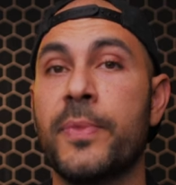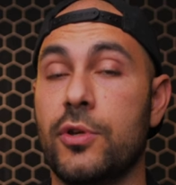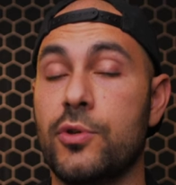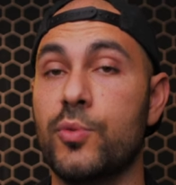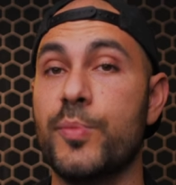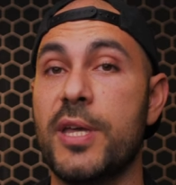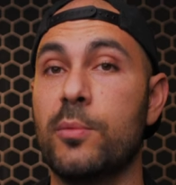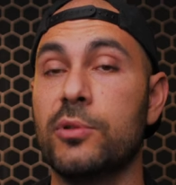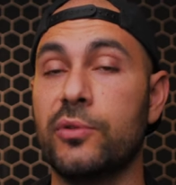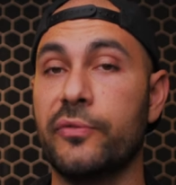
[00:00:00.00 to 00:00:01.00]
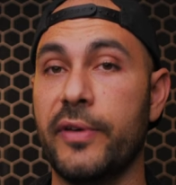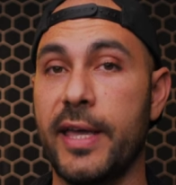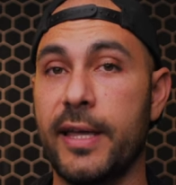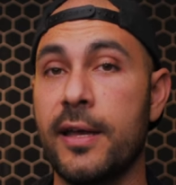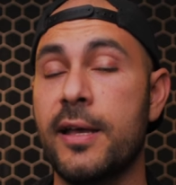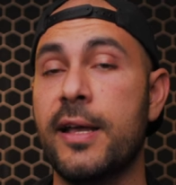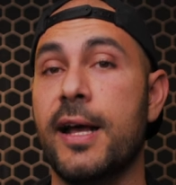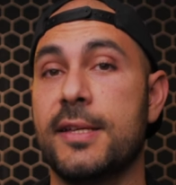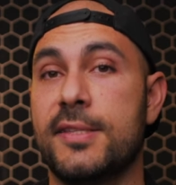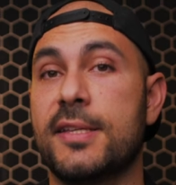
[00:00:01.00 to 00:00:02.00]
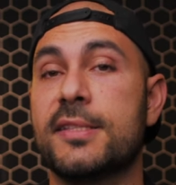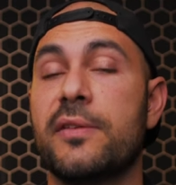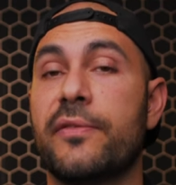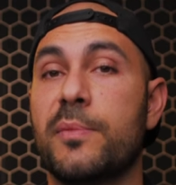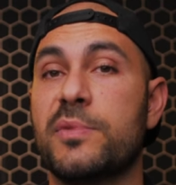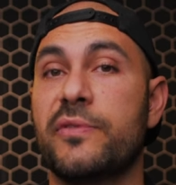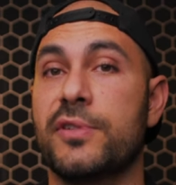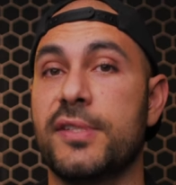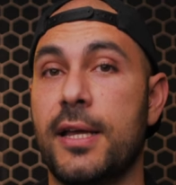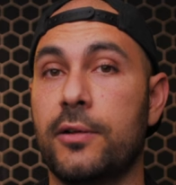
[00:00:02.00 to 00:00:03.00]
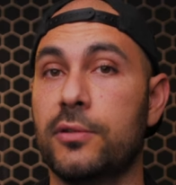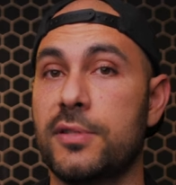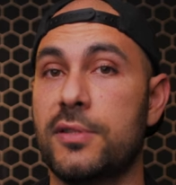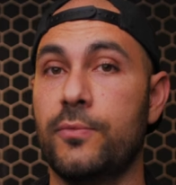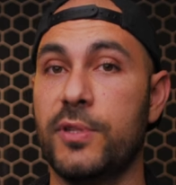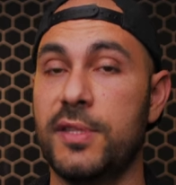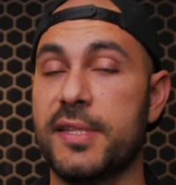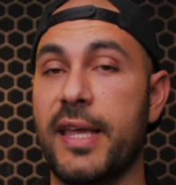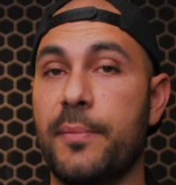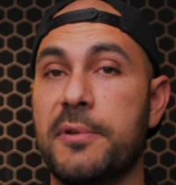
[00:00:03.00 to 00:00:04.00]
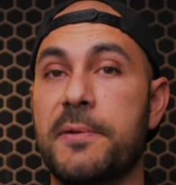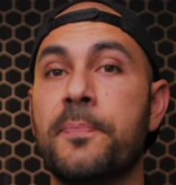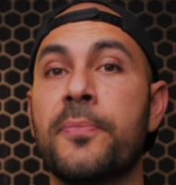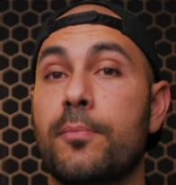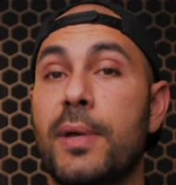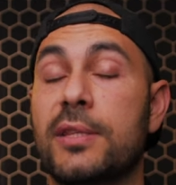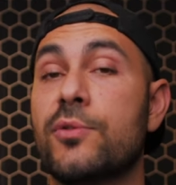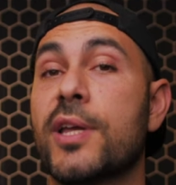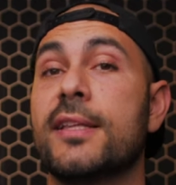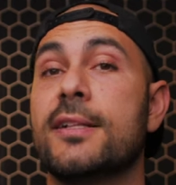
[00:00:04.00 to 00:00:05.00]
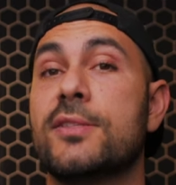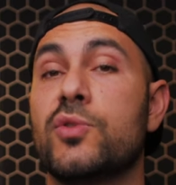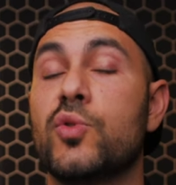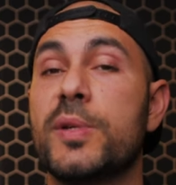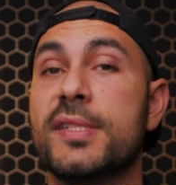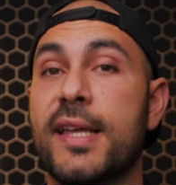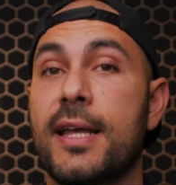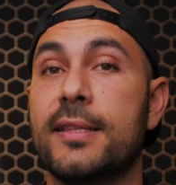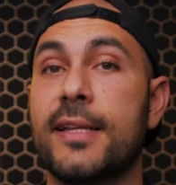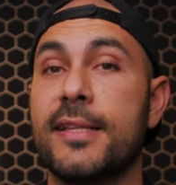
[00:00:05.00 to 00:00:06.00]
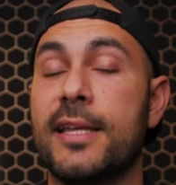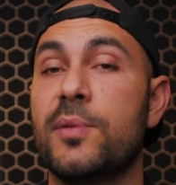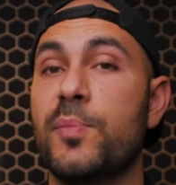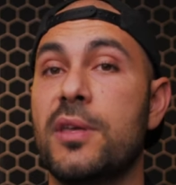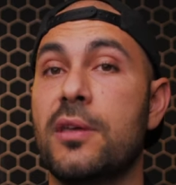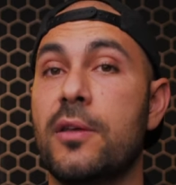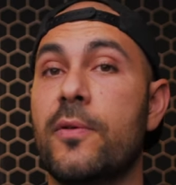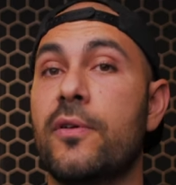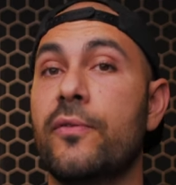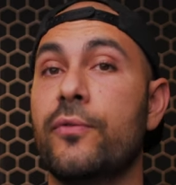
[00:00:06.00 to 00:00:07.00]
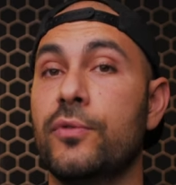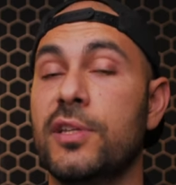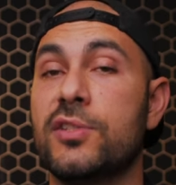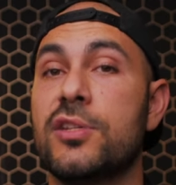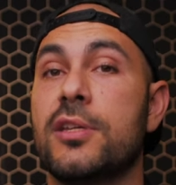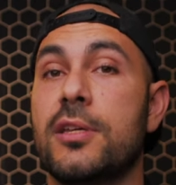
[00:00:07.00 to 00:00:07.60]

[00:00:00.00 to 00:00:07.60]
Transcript: So you'll be able to fake a 60 frames per second with this camera. But you can also super scale 1080p footage